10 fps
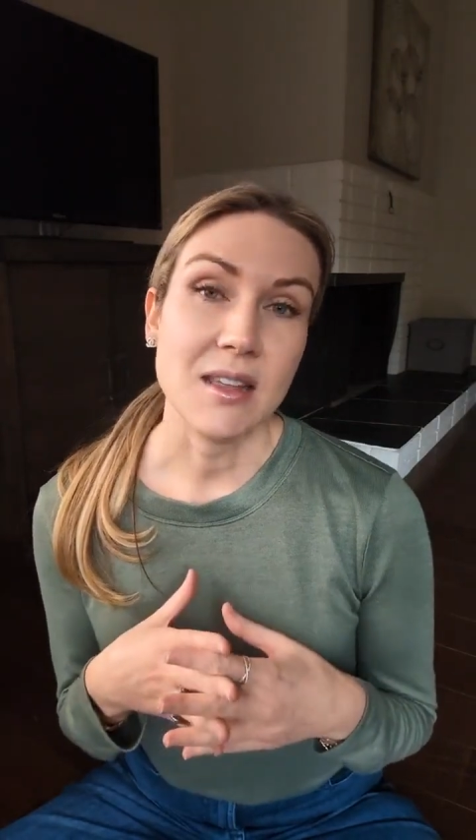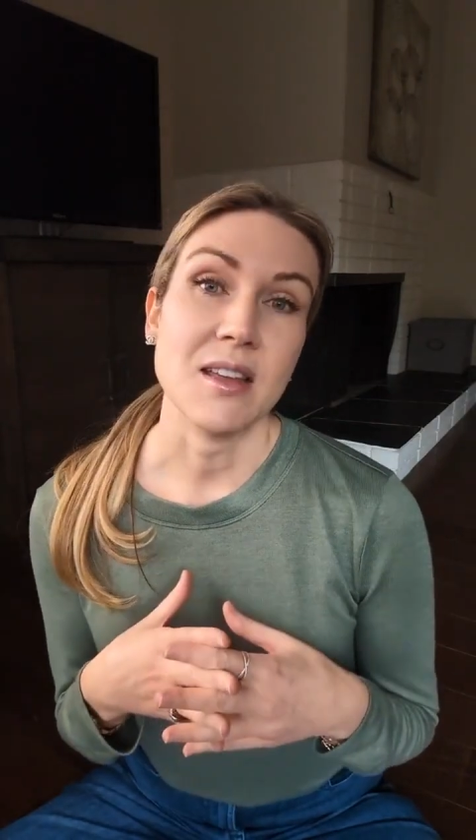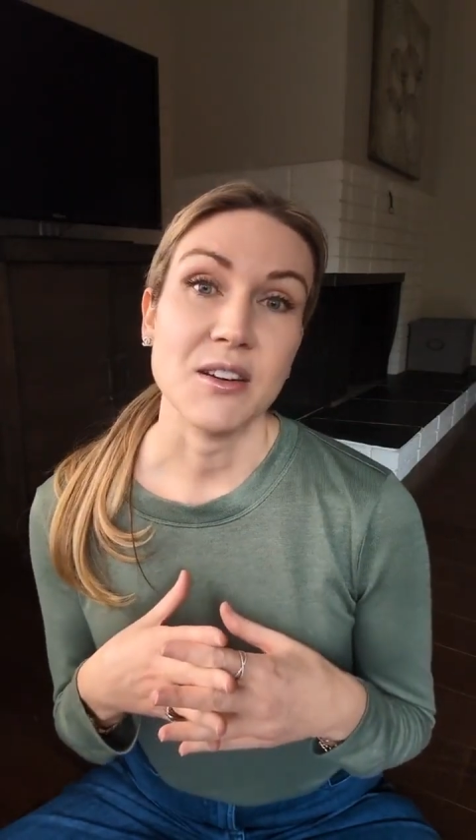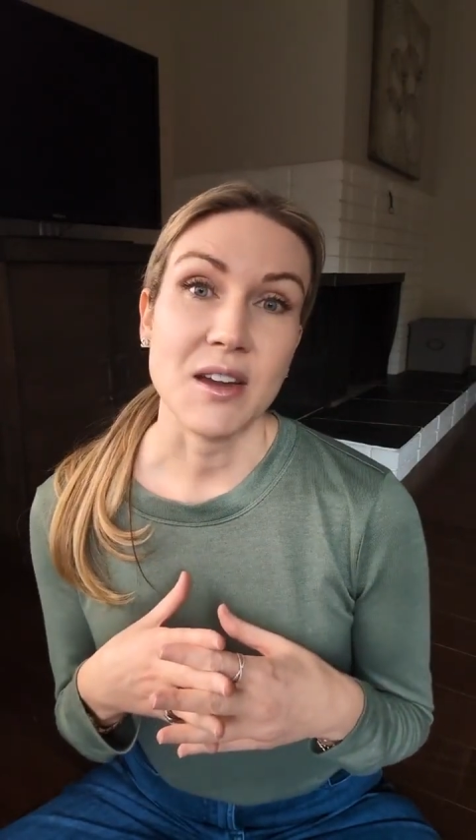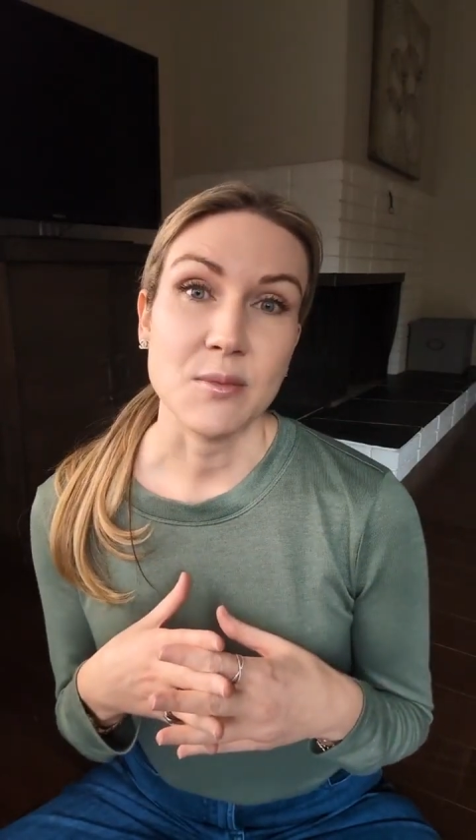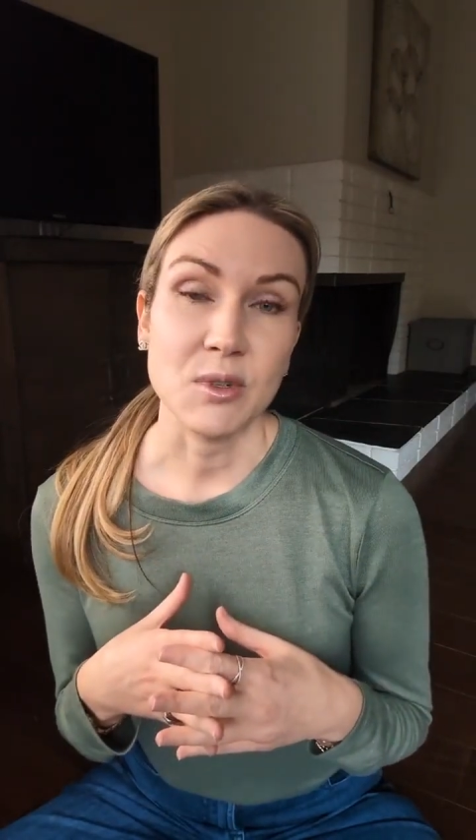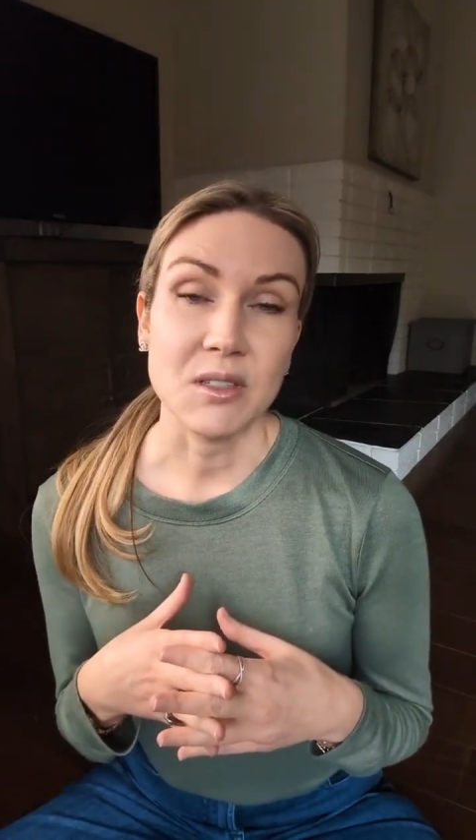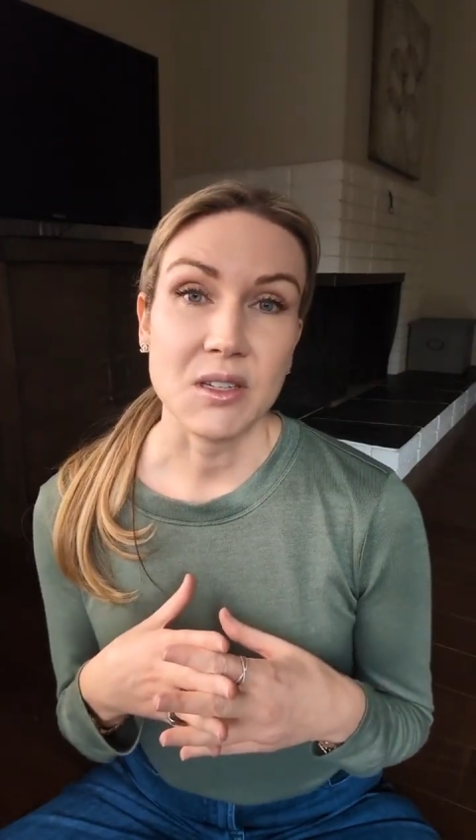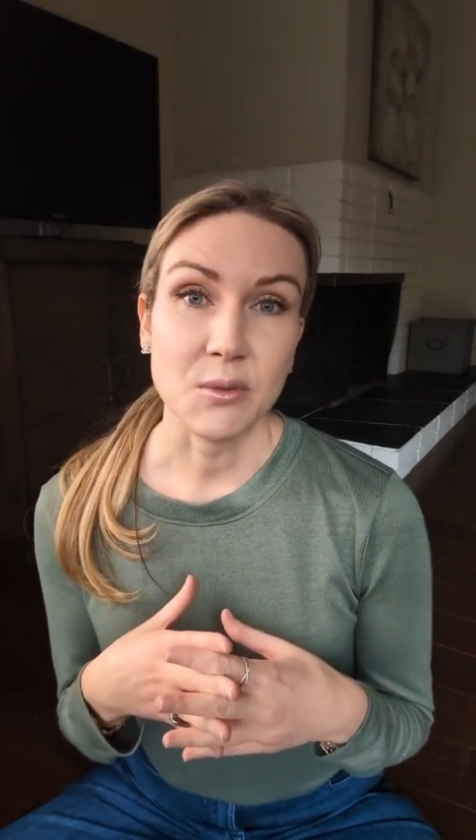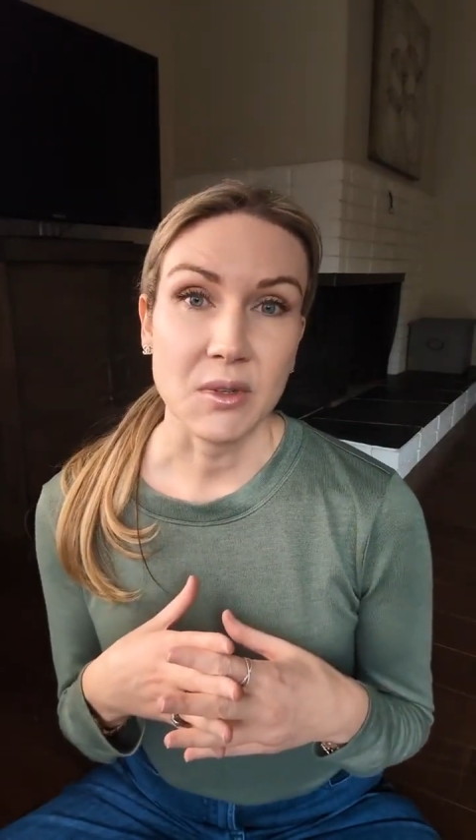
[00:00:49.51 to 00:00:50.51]
and that you're
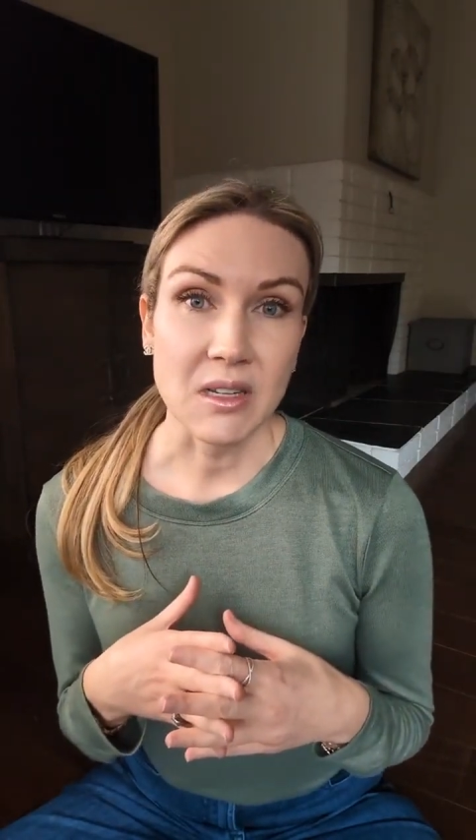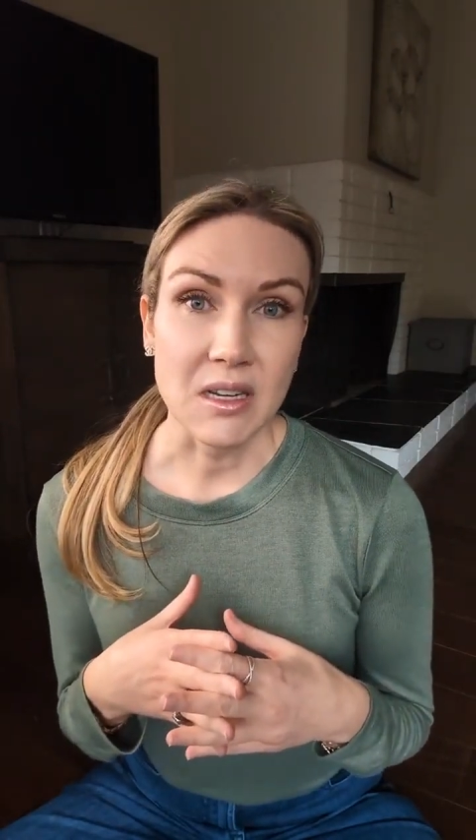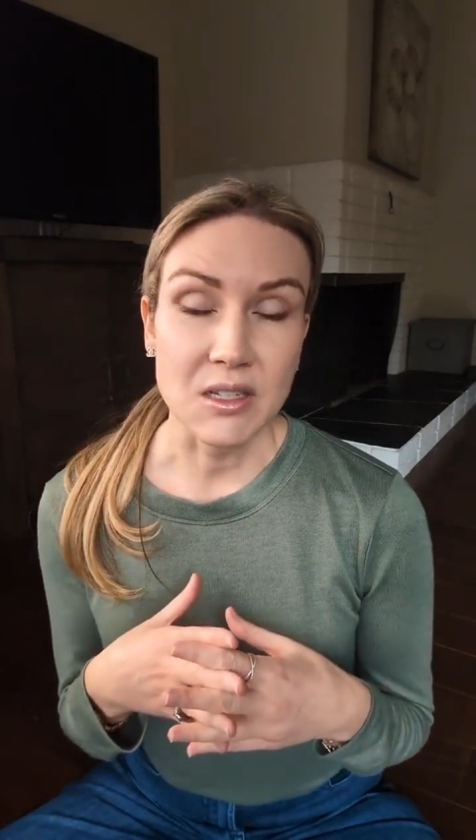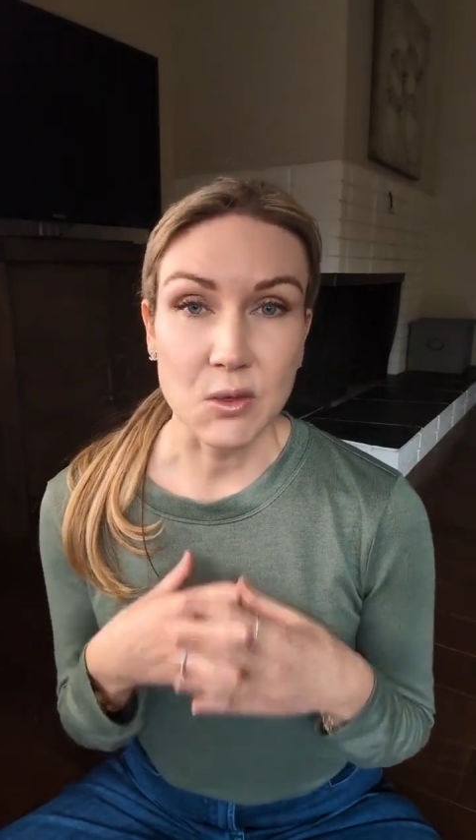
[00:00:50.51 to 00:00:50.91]
able to really